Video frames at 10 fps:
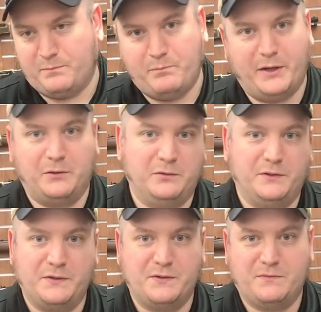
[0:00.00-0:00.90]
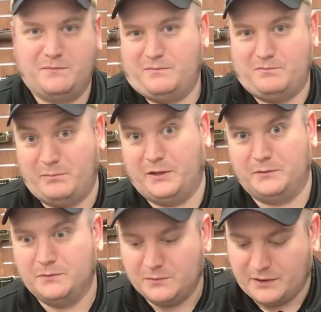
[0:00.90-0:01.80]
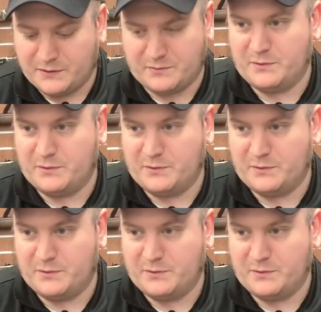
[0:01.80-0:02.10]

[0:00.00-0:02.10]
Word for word: Metal is metal, and